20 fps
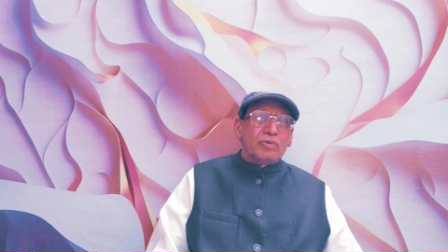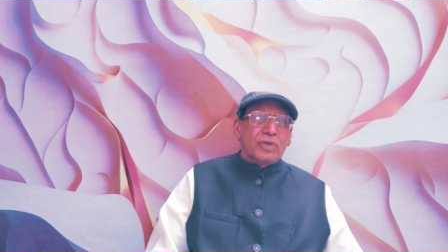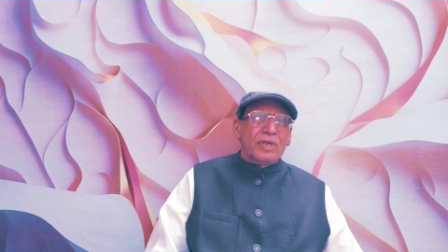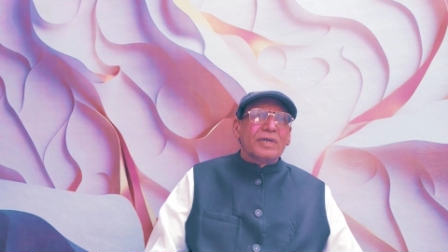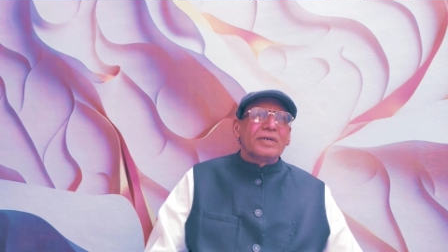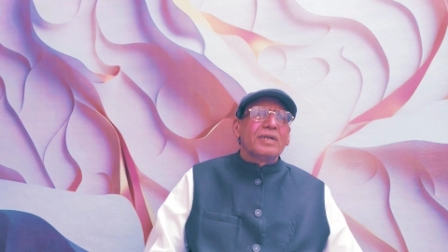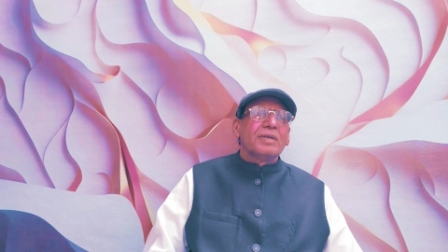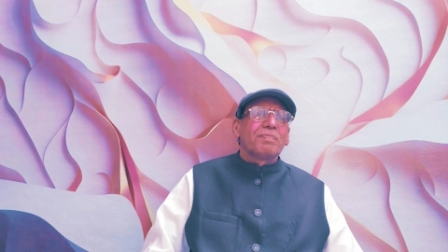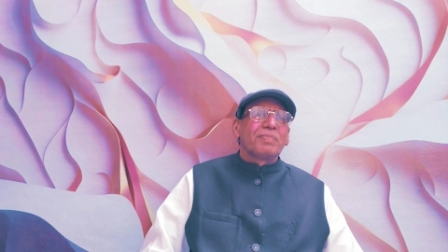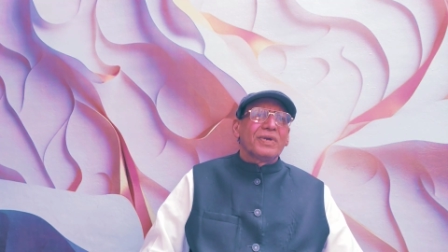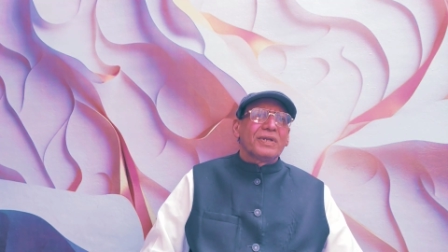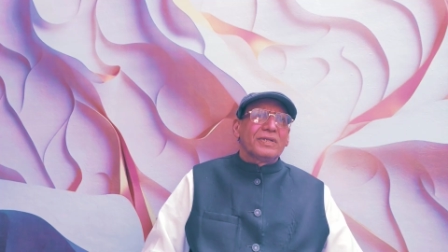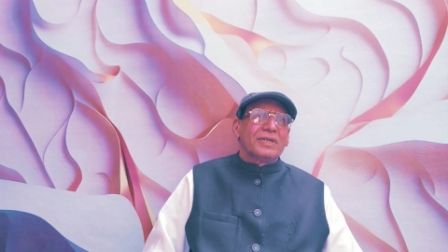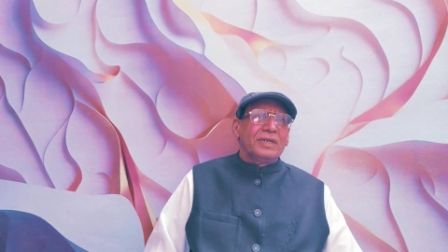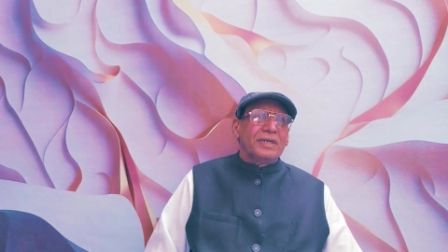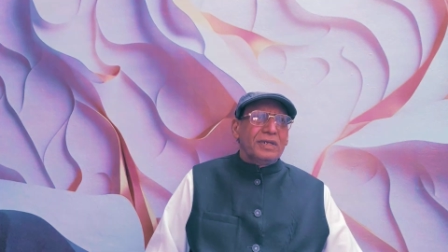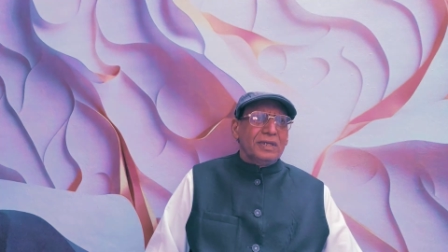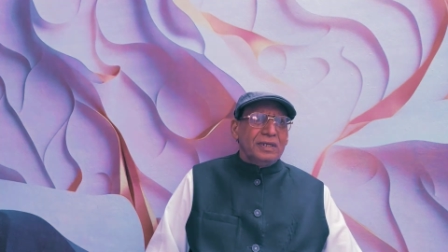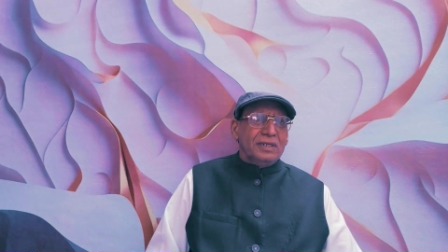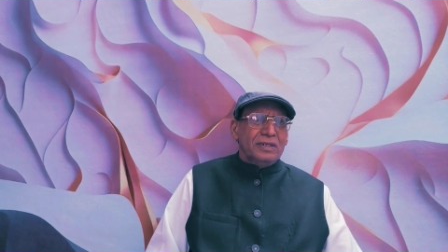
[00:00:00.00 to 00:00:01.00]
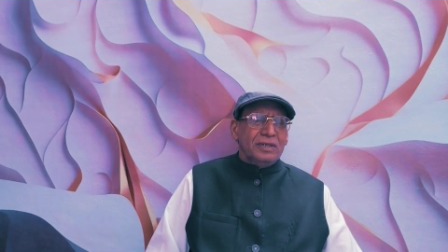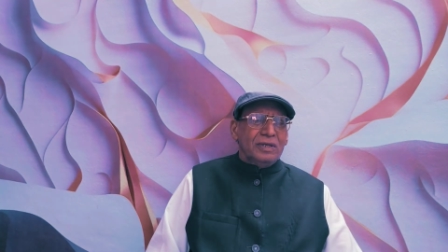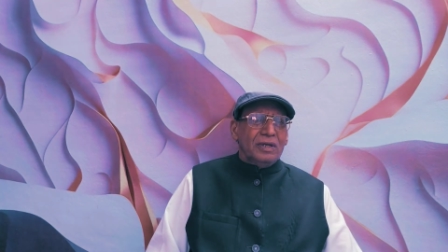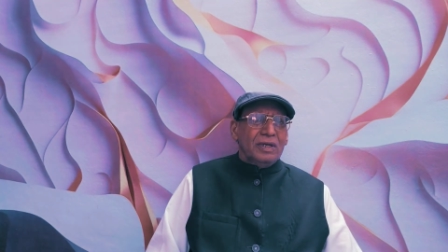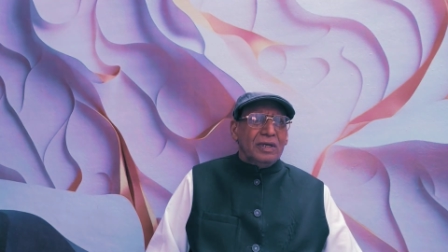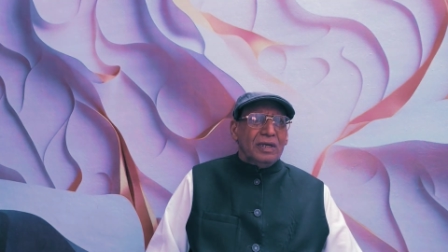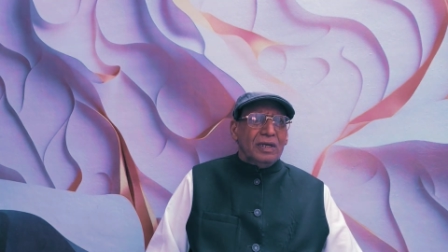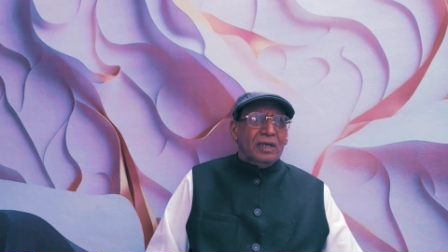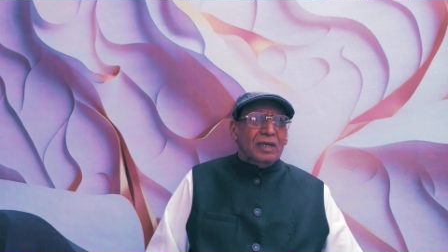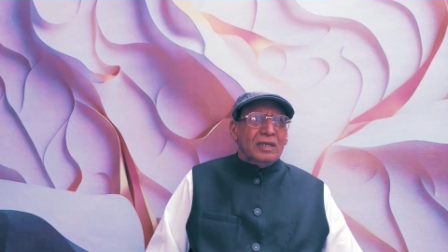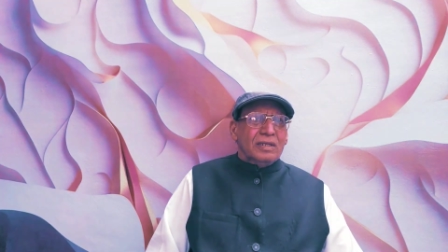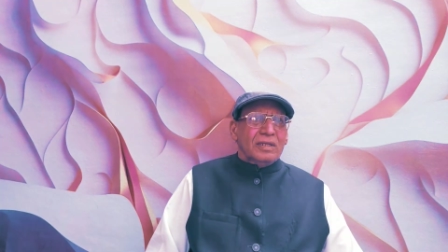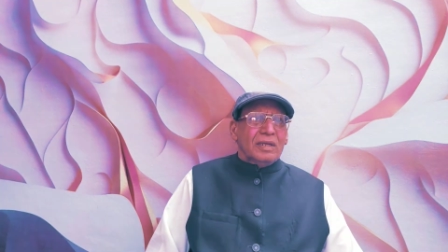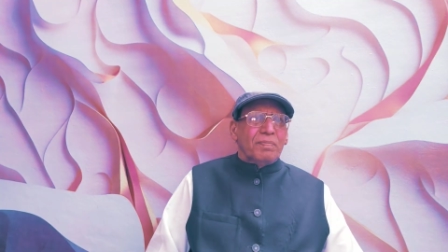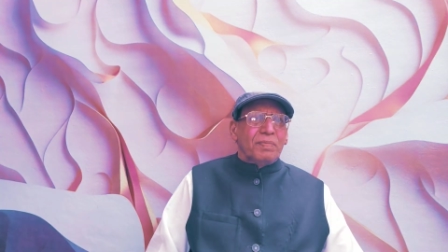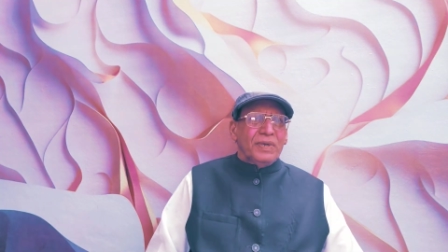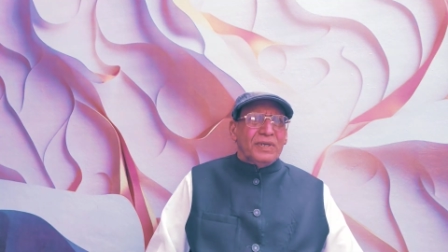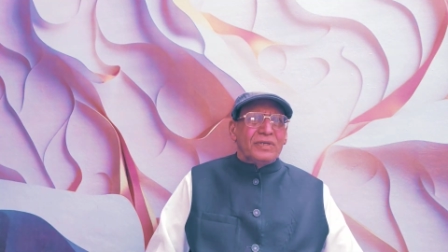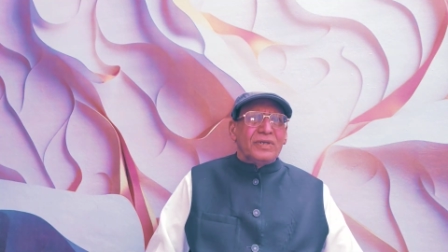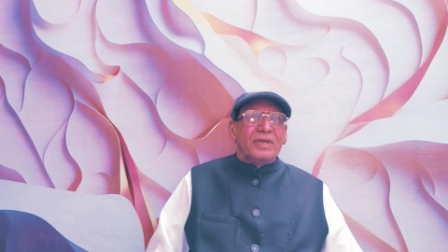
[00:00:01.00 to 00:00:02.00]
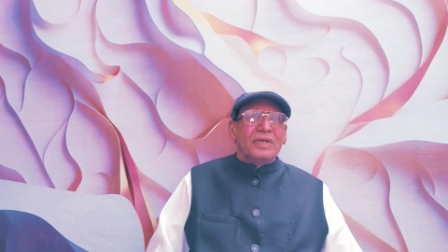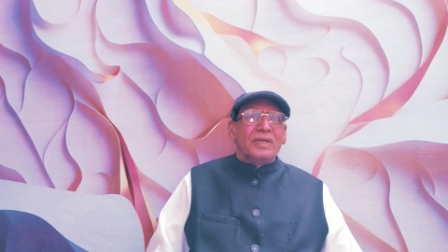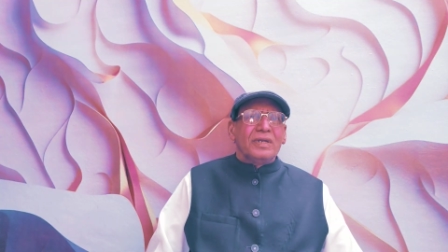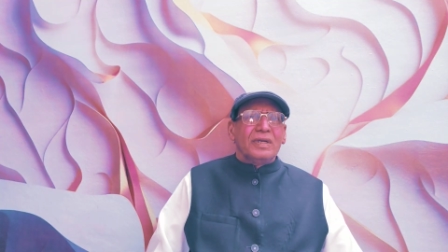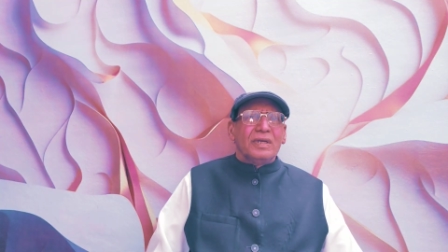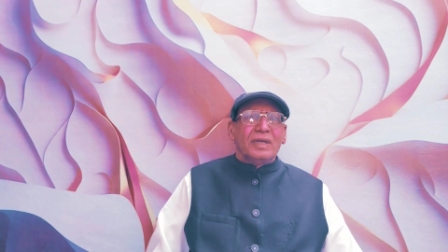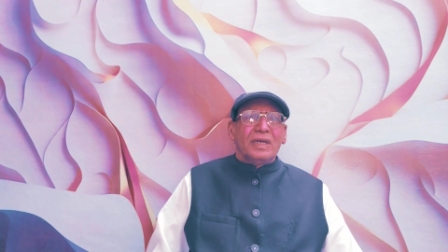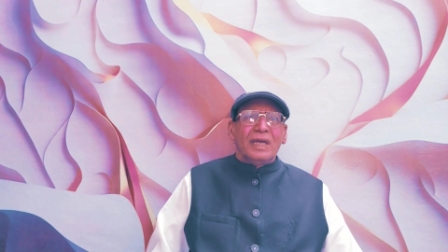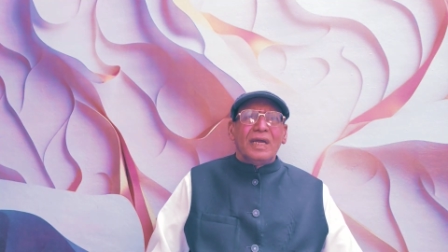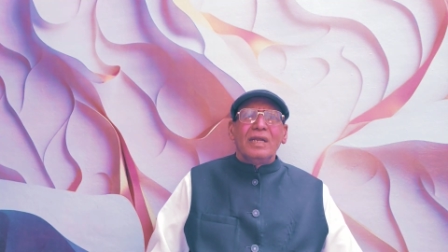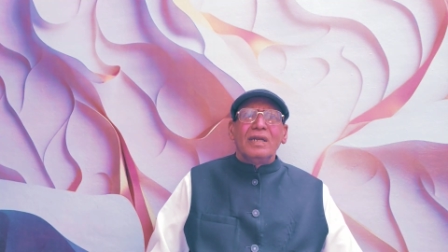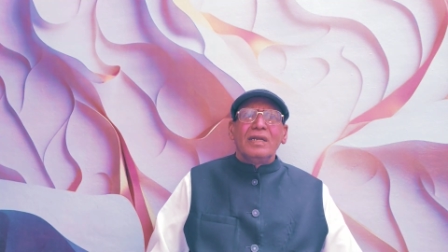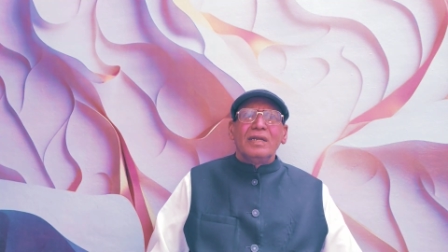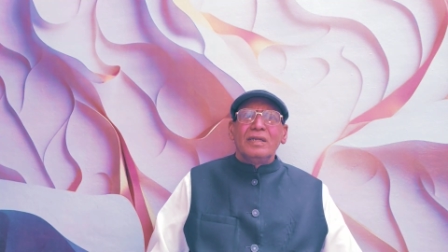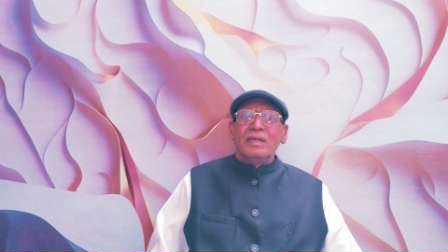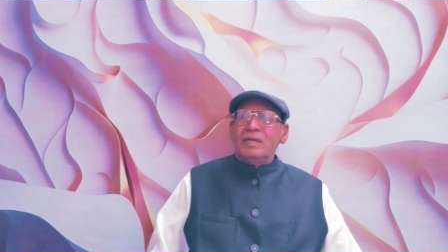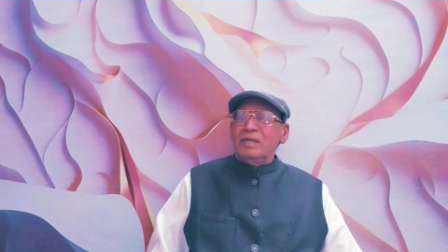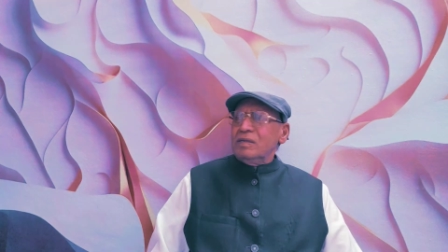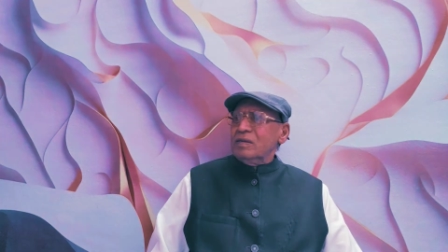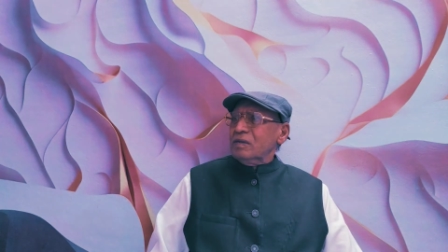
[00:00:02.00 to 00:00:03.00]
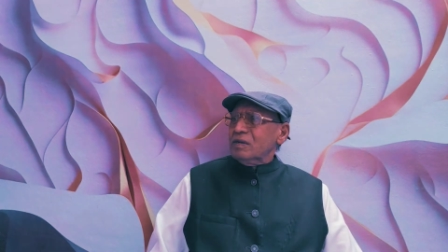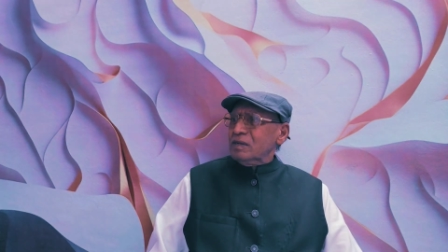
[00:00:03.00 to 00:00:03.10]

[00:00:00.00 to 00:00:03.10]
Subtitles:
certain percentage, the patient can